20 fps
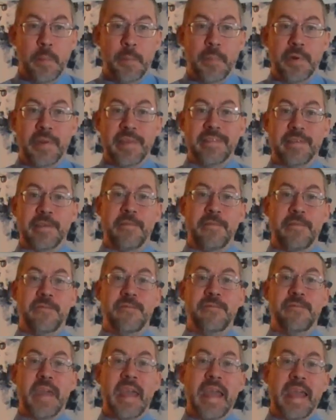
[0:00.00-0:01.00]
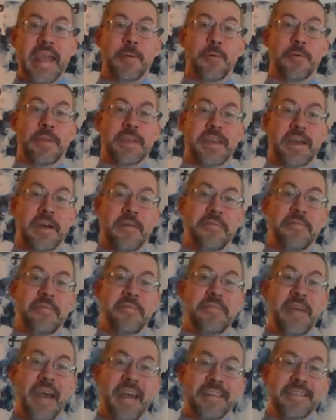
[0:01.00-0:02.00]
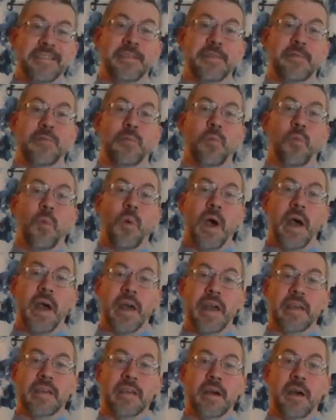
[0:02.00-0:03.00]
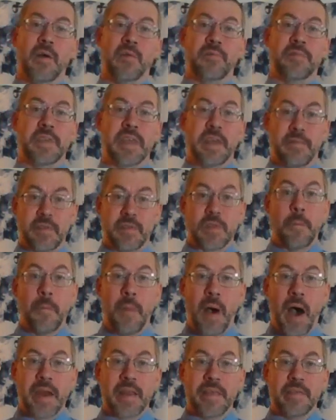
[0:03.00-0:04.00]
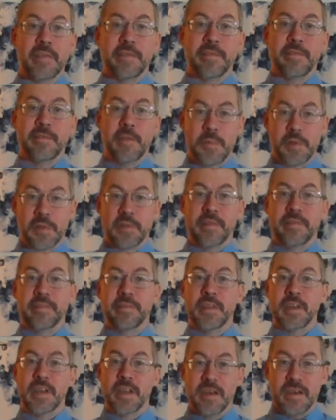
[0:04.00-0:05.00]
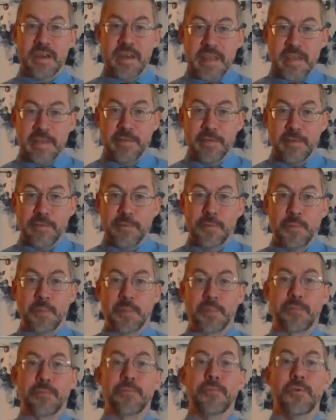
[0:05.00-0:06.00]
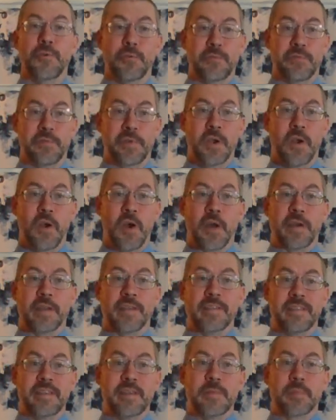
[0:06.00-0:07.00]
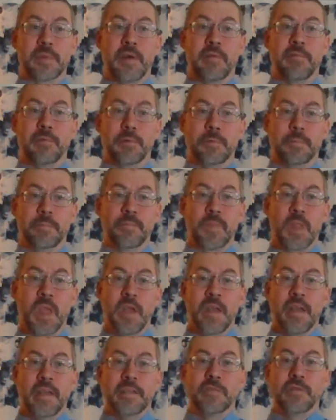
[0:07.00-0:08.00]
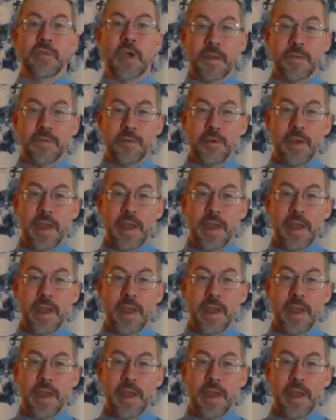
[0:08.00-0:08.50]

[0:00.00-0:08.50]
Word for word: but it's a very effective way of giving the body the stimulus that it needs to improve on a deep level. Dr.